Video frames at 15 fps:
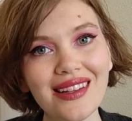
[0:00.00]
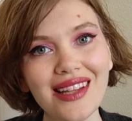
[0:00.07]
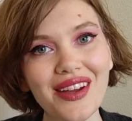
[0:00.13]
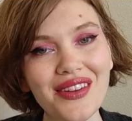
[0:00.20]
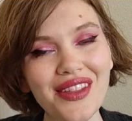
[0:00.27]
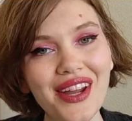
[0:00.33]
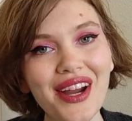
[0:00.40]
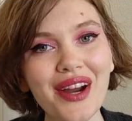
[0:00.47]

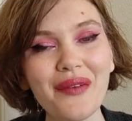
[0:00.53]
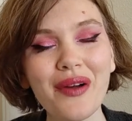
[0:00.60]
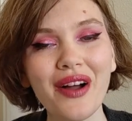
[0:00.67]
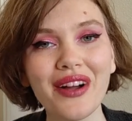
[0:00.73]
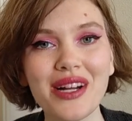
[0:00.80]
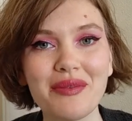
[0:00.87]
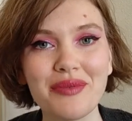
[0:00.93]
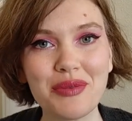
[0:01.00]
Hello there,
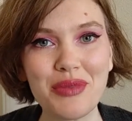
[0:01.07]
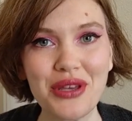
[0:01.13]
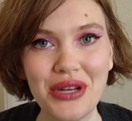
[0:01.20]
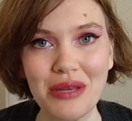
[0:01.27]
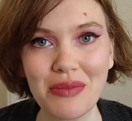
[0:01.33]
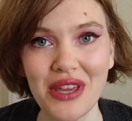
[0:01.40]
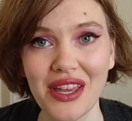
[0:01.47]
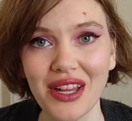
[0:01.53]
welcome to
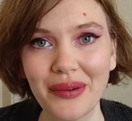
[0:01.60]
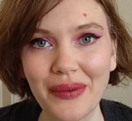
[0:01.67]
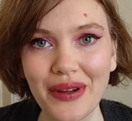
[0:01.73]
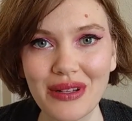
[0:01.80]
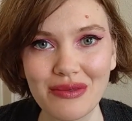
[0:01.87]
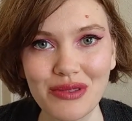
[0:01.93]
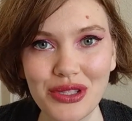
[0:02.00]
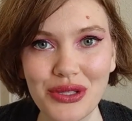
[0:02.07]
Beauty Bee and
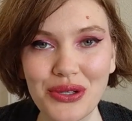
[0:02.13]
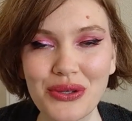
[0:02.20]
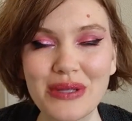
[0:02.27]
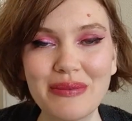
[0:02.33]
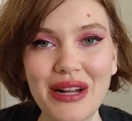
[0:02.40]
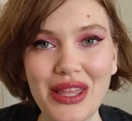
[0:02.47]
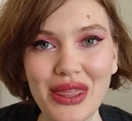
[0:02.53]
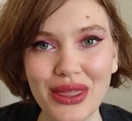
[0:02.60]
welcome
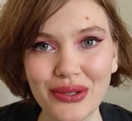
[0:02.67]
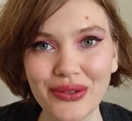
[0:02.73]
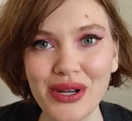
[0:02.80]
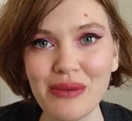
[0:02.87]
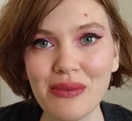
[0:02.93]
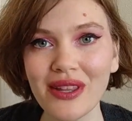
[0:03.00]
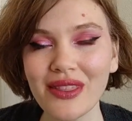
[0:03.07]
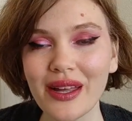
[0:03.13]
to my
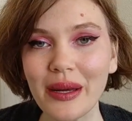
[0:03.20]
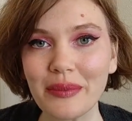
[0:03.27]
three month